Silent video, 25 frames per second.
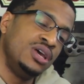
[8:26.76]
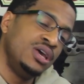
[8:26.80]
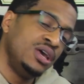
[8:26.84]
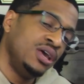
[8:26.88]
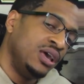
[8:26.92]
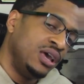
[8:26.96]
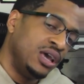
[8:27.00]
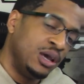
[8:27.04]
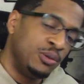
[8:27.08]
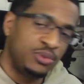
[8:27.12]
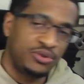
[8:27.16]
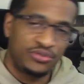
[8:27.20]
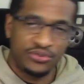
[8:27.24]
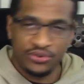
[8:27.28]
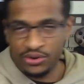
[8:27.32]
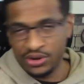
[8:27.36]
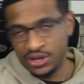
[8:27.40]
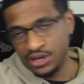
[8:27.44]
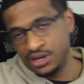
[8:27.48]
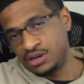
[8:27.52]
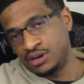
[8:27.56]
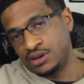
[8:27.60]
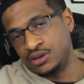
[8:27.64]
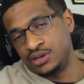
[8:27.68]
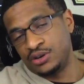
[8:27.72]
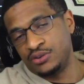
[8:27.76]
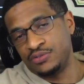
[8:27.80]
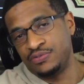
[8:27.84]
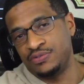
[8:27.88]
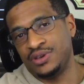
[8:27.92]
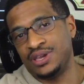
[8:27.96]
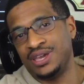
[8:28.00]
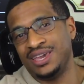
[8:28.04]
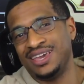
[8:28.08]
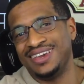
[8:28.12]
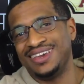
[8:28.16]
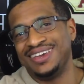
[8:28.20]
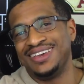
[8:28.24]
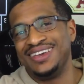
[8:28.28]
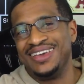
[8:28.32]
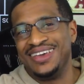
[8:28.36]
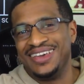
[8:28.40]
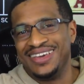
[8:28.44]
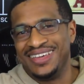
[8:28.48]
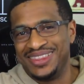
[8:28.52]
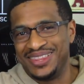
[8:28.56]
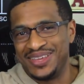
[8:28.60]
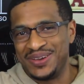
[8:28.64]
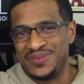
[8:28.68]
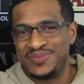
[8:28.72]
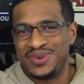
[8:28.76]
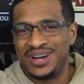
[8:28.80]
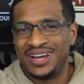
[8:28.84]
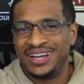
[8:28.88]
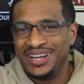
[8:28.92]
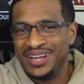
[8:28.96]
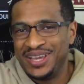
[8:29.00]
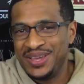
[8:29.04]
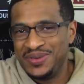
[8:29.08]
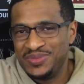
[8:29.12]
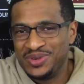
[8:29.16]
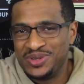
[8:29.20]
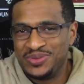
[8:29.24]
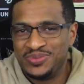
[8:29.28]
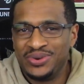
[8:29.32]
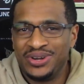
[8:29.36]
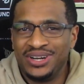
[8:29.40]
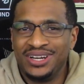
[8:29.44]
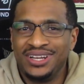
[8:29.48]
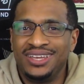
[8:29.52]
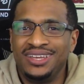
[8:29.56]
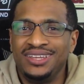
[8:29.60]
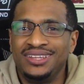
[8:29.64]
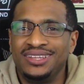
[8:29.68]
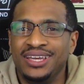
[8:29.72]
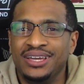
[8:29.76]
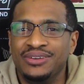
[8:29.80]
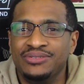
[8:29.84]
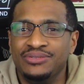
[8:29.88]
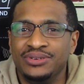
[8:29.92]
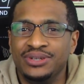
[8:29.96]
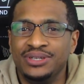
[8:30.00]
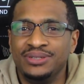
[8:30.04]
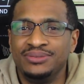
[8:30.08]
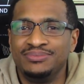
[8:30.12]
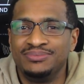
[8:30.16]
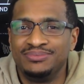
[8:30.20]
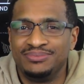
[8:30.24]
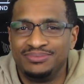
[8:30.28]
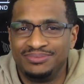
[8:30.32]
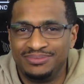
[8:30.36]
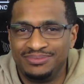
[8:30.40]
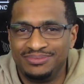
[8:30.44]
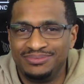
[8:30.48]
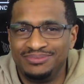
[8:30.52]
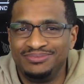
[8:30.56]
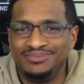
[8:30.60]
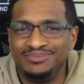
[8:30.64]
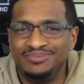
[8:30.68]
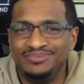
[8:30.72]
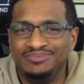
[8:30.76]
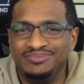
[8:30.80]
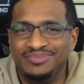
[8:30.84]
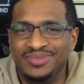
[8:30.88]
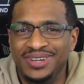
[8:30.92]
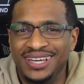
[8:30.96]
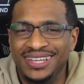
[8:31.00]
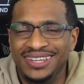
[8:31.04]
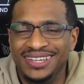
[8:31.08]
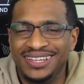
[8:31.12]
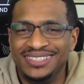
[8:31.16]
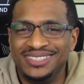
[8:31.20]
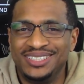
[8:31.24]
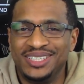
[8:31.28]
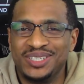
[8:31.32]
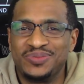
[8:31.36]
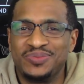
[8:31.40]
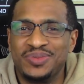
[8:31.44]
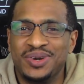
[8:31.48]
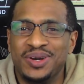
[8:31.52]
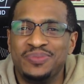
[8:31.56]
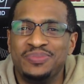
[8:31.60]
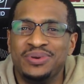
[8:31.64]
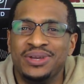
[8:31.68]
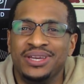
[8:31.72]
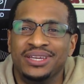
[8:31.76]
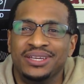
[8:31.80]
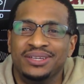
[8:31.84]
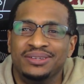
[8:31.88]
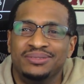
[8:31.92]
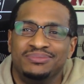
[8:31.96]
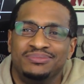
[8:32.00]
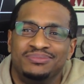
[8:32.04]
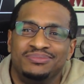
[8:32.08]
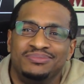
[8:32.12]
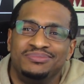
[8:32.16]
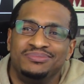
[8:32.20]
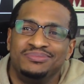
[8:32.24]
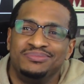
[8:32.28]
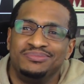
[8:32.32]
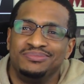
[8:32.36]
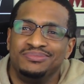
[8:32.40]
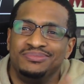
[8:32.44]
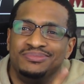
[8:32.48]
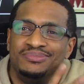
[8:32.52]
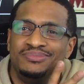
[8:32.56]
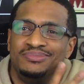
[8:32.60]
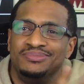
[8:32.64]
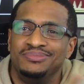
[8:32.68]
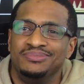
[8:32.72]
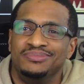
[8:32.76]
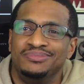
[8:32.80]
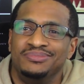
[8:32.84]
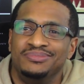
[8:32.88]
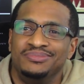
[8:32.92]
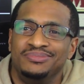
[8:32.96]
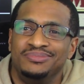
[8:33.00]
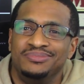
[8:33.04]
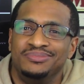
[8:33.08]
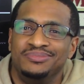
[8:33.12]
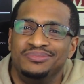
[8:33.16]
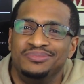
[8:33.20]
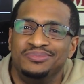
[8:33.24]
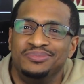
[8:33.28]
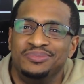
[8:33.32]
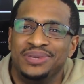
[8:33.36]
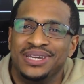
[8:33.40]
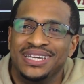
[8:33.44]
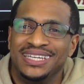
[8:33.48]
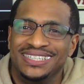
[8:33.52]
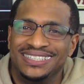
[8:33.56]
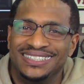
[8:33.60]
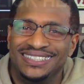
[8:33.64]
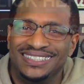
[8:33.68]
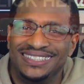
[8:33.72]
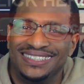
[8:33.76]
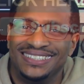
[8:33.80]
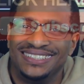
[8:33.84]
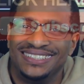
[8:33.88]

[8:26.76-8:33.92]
And before you go, don't forget that my name is Brandon Keith Avery, and that's just my opinion. Peace.